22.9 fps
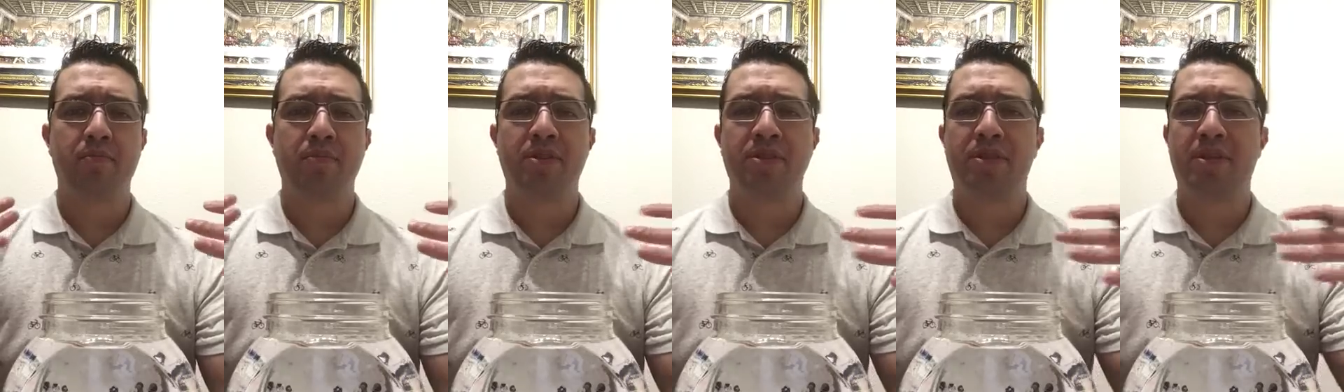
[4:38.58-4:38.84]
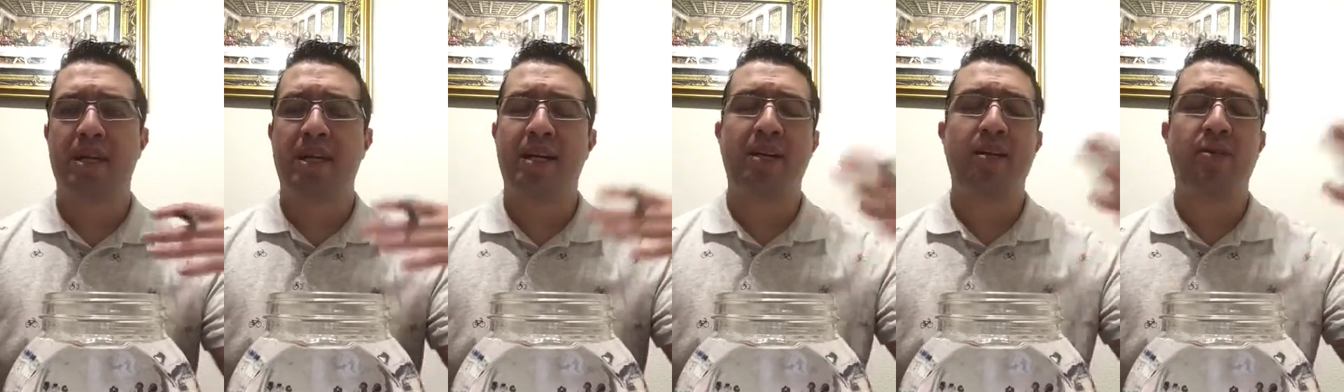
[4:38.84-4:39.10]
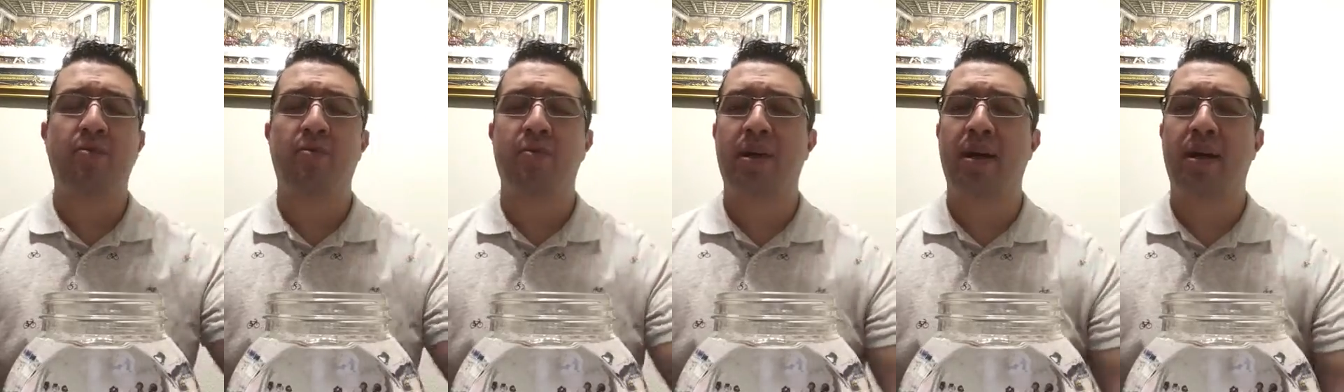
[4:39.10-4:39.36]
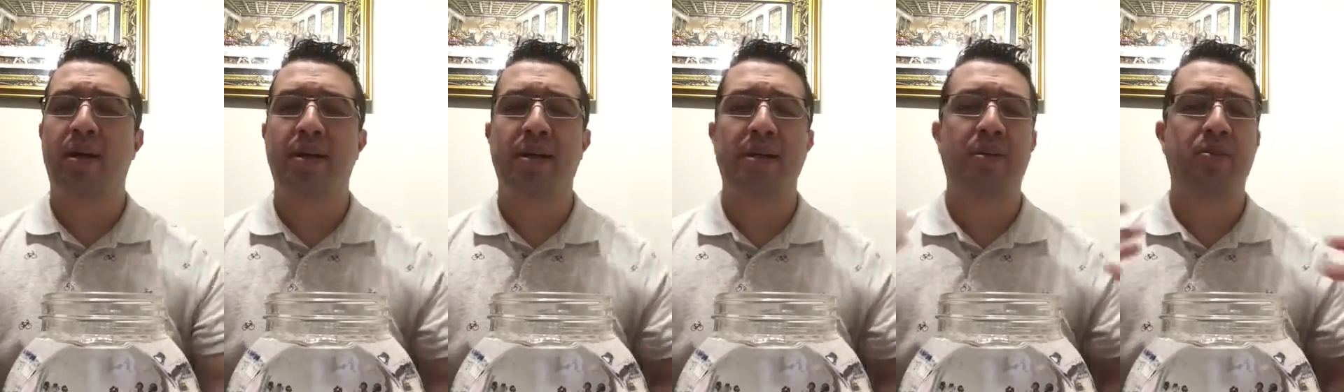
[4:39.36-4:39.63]
stuck in a
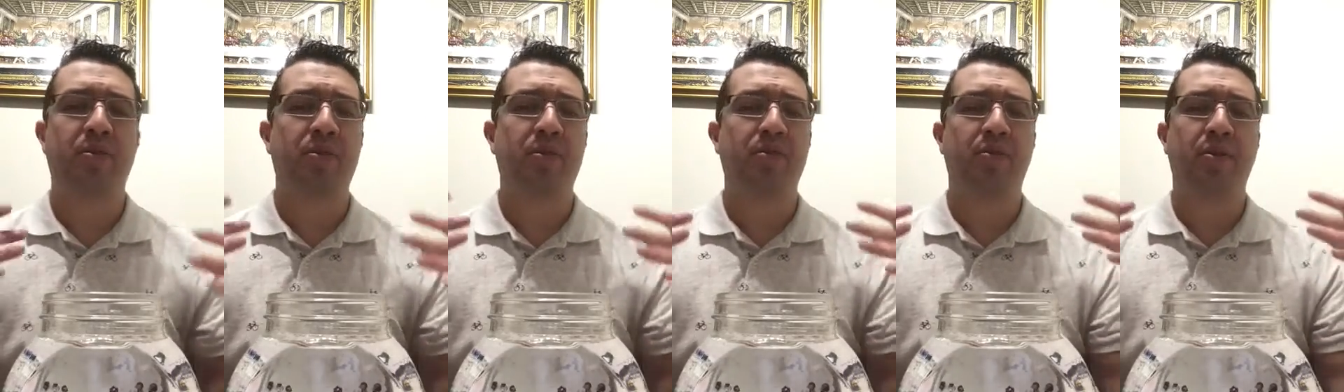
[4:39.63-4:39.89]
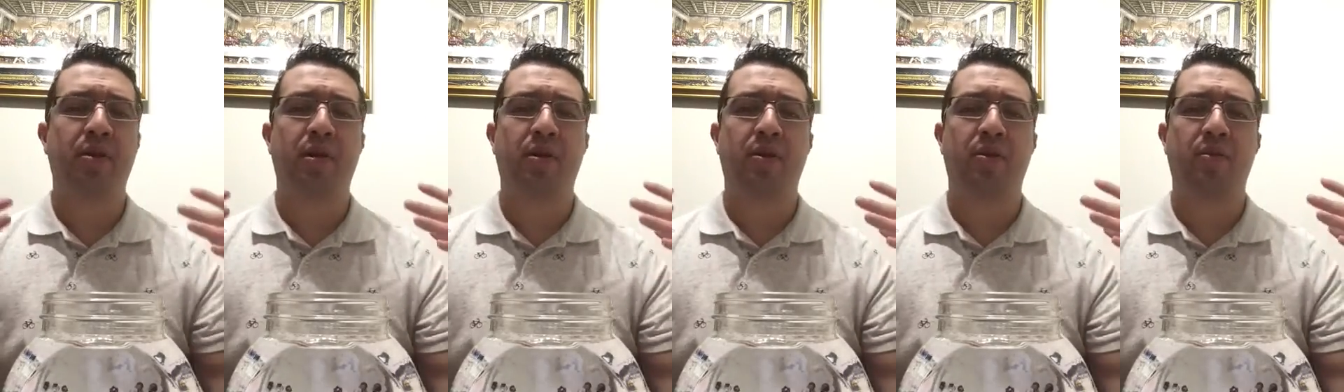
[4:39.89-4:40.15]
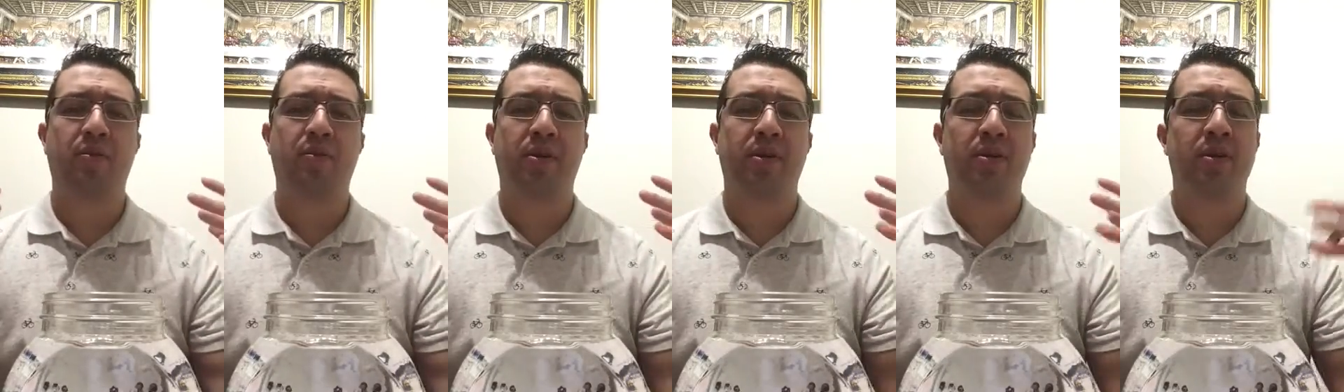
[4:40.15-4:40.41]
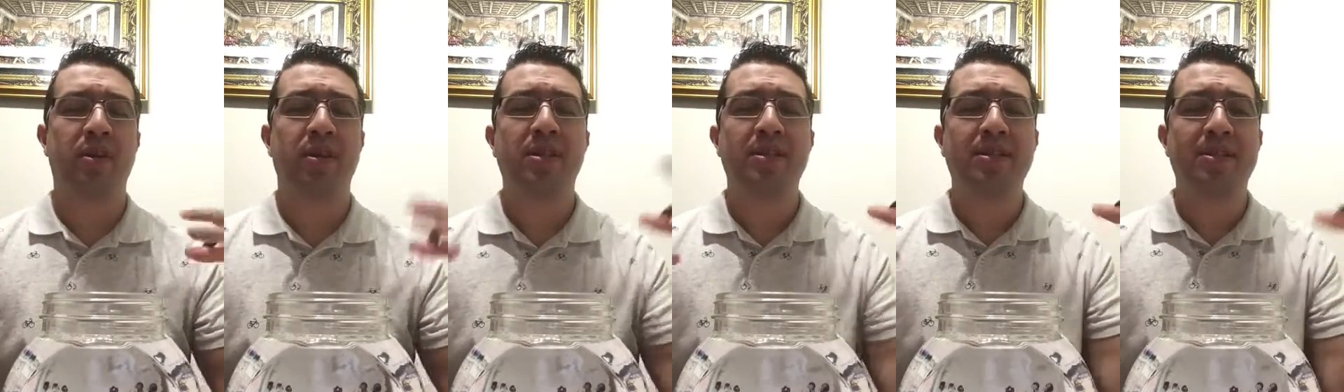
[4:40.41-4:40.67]
rut. You don't know.
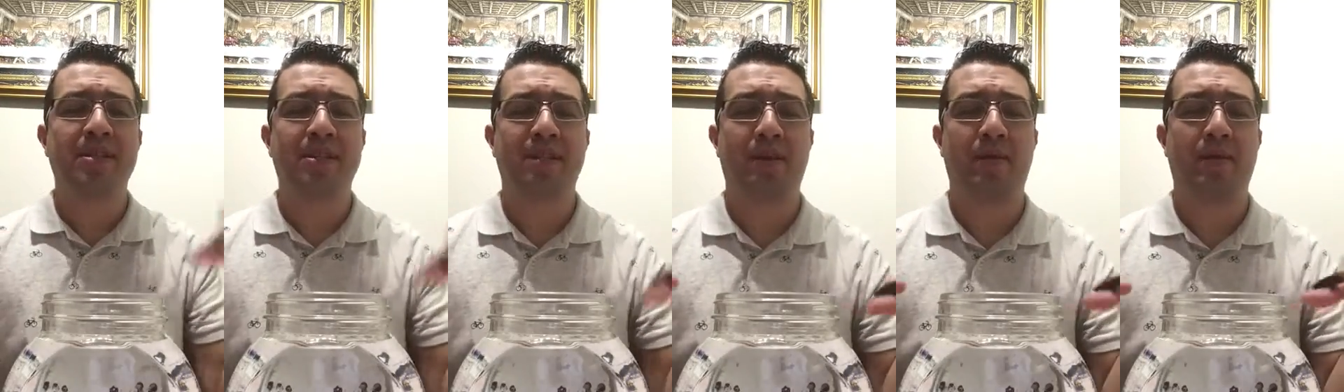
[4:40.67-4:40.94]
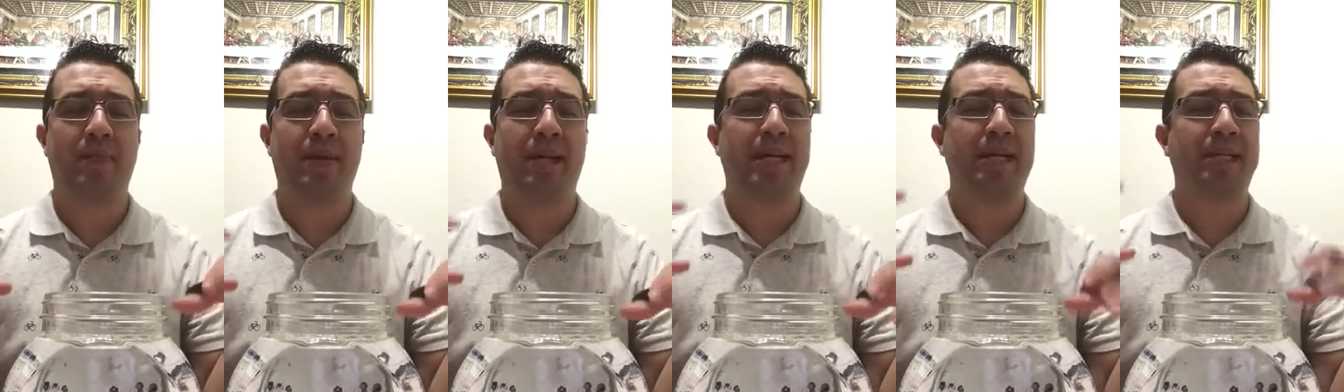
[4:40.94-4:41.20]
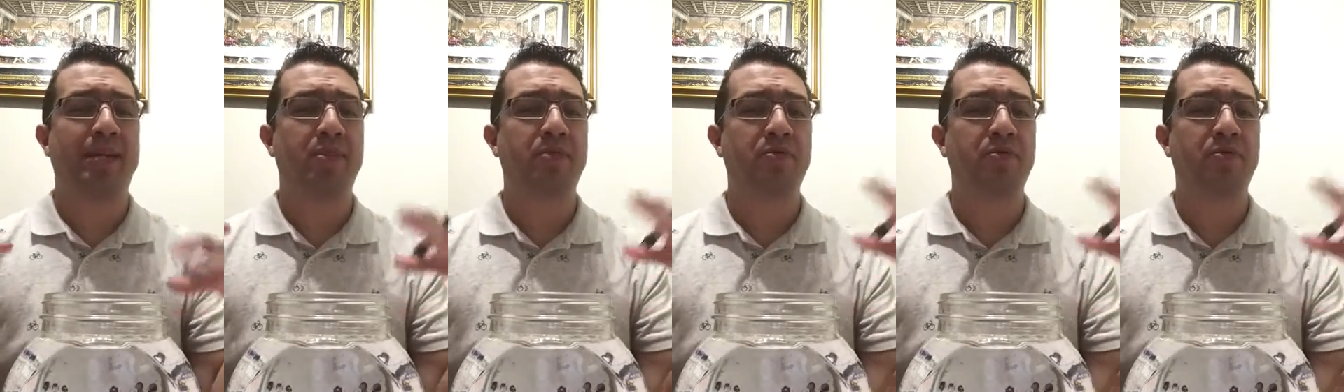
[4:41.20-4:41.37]
You're at a stalemate.